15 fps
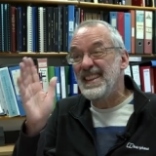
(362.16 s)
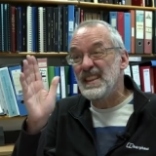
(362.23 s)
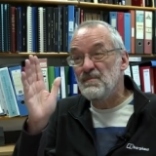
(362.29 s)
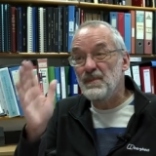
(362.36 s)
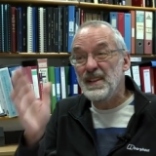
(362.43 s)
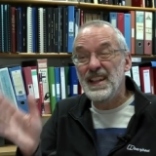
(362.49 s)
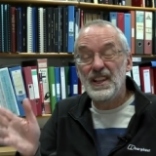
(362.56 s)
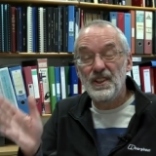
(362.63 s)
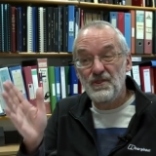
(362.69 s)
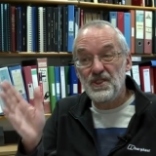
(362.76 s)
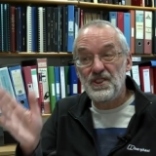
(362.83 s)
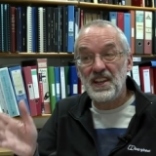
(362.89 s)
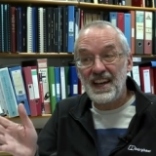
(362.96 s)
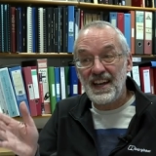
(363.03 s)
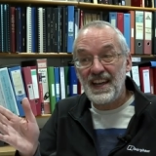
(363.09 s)
in the middle of the
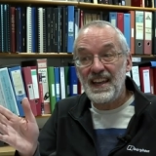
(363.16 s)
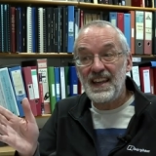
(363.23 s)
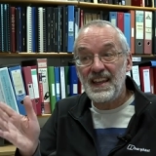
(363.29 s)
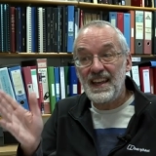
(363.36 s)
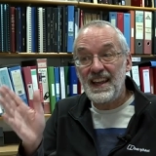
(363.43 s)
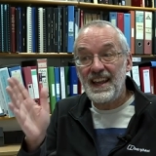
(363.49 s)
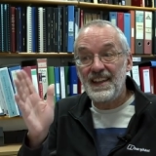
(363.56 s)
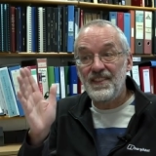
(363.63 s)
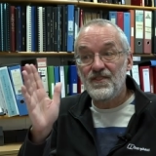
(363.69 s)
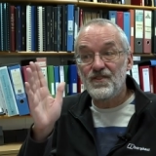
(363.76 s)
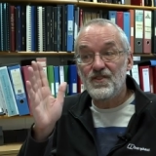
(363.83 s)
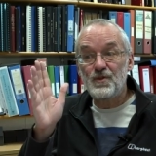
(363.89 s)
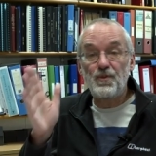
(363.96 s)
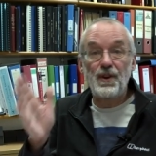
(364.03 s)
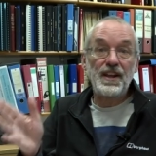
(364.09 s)
day in
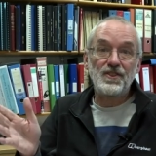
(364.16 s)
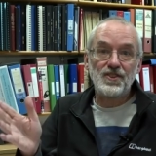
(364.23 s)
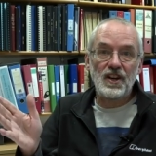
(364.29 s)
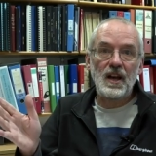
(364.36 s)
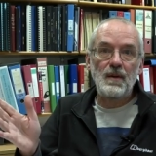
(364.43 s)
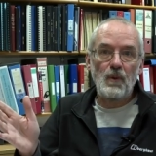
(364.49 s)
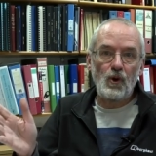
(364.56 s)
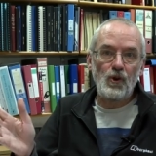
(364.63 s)
springtime